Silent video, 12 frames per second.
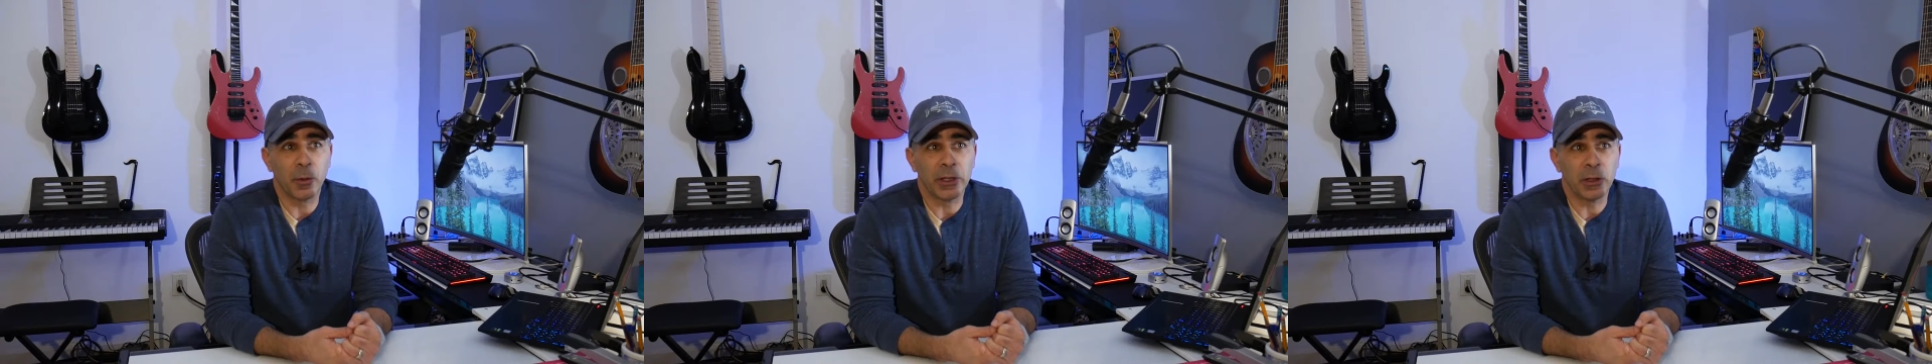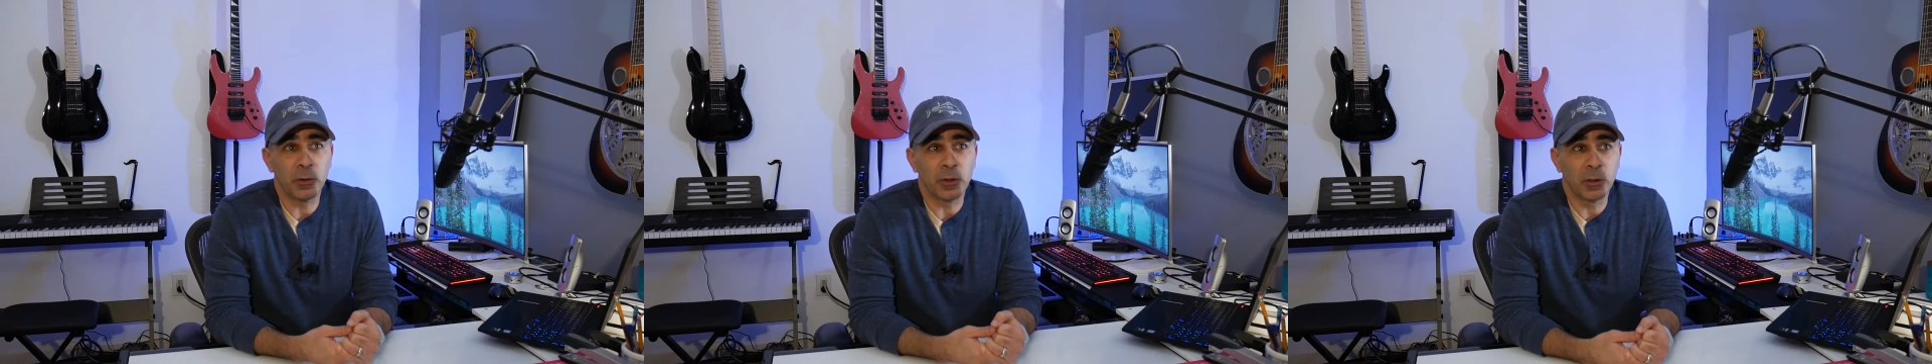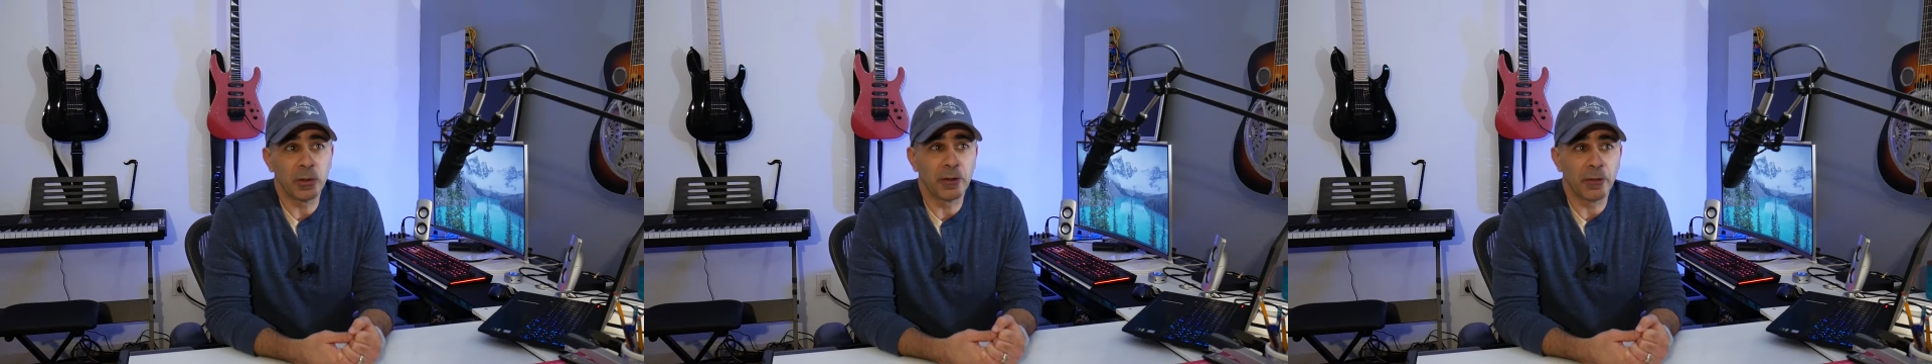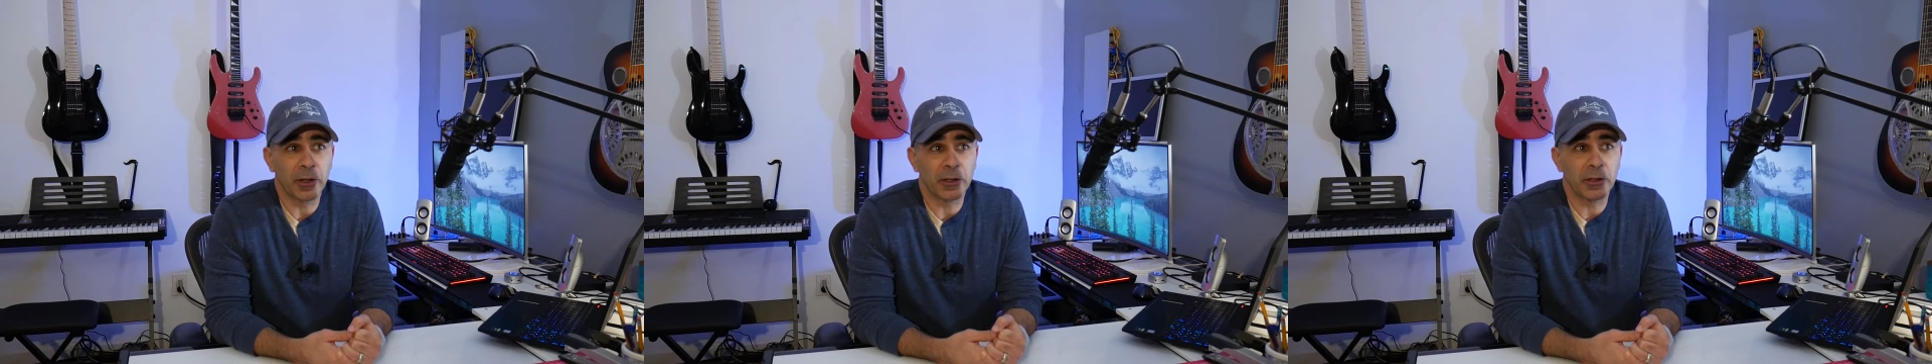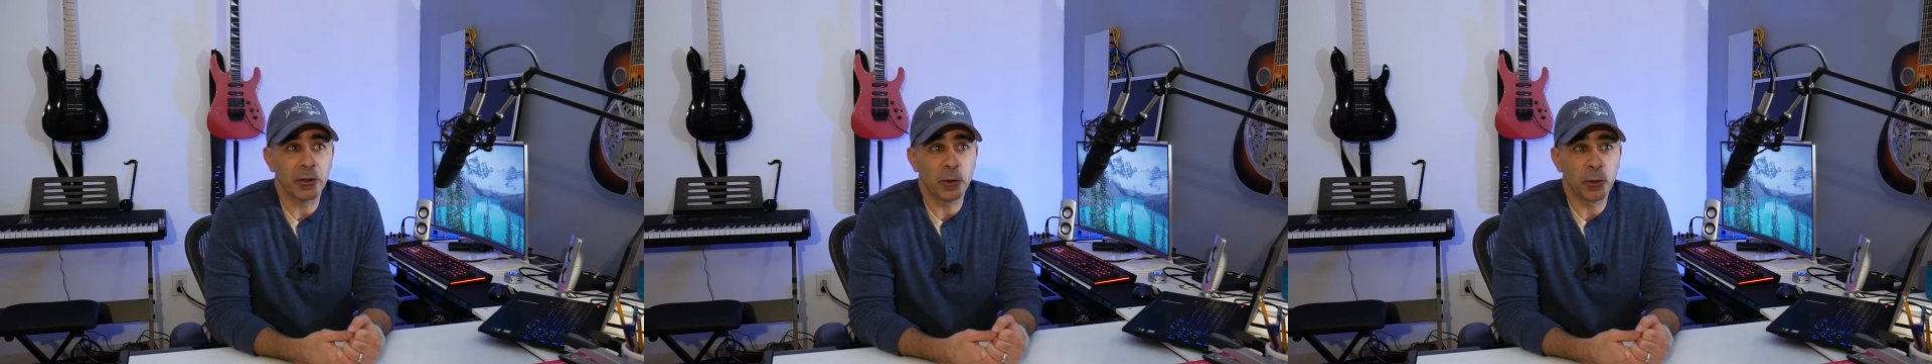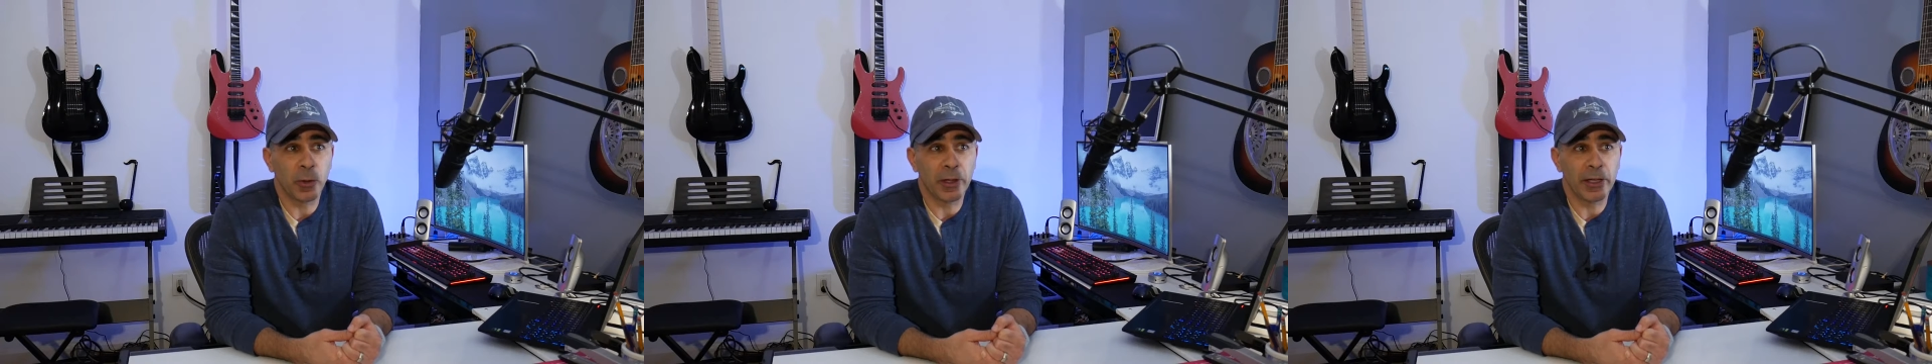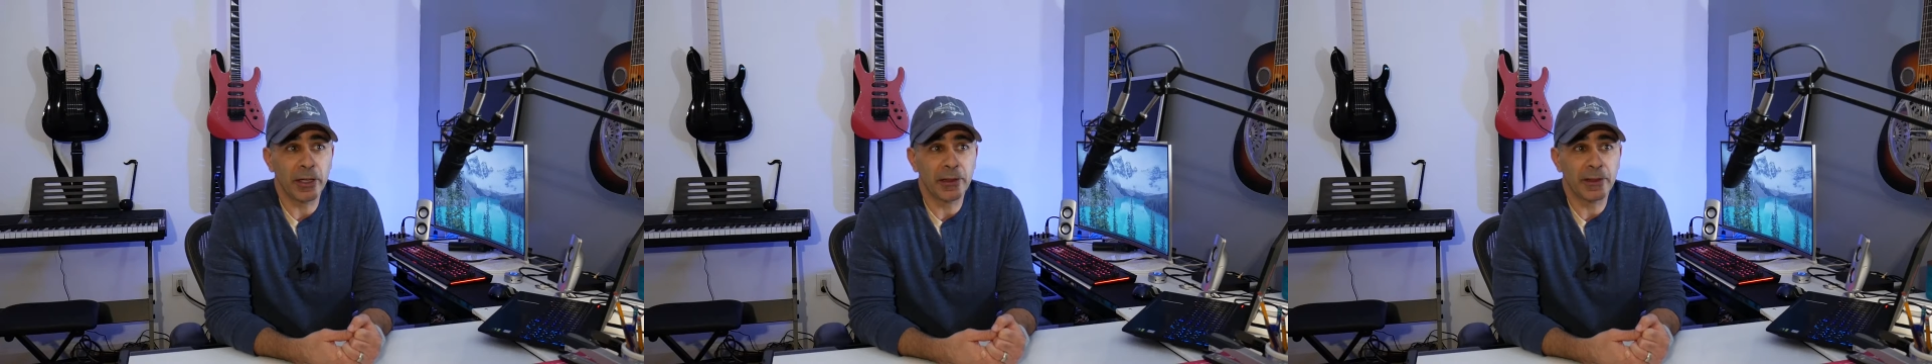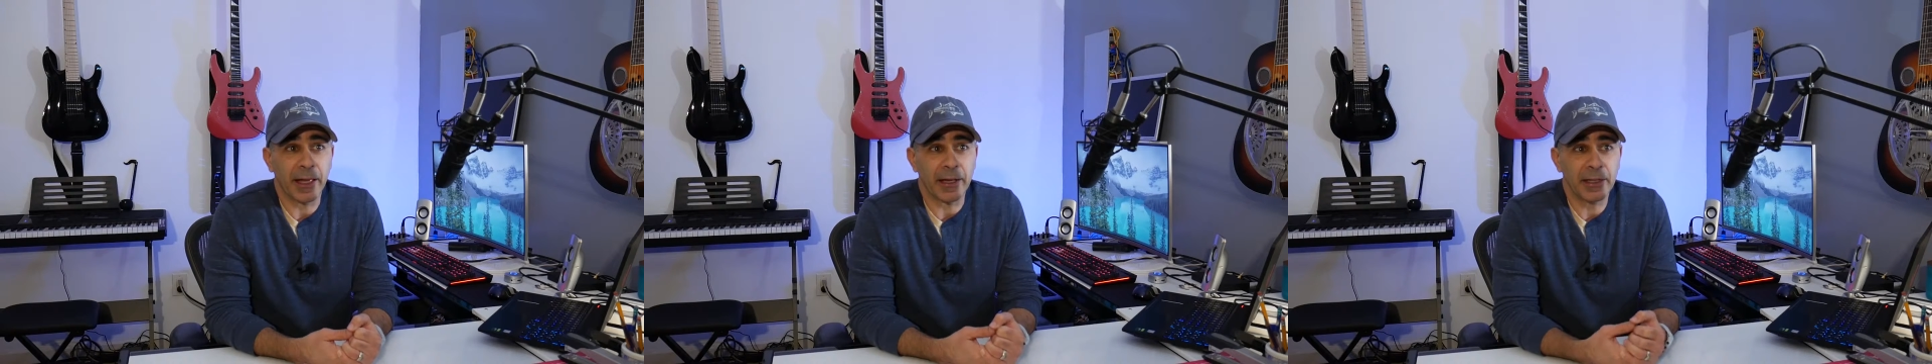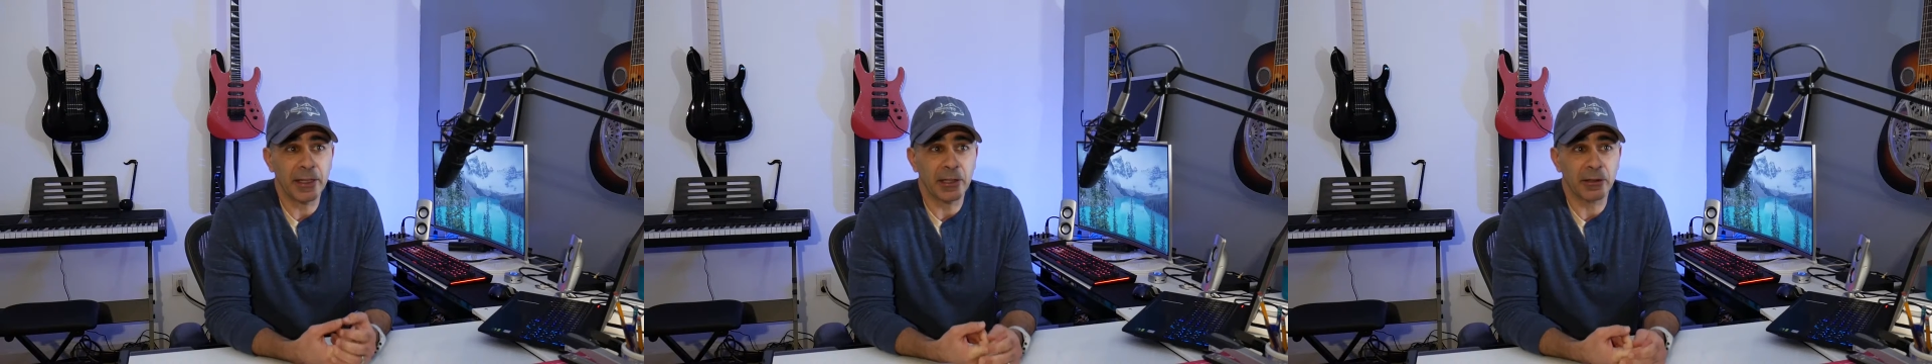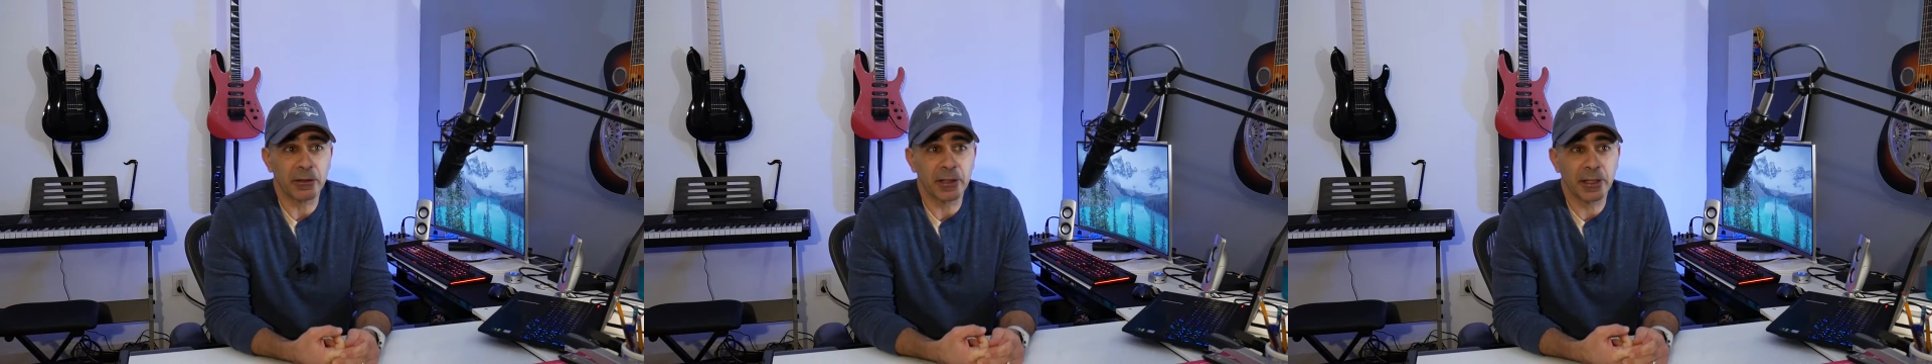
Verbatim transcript: when you do convert it to 220, that heater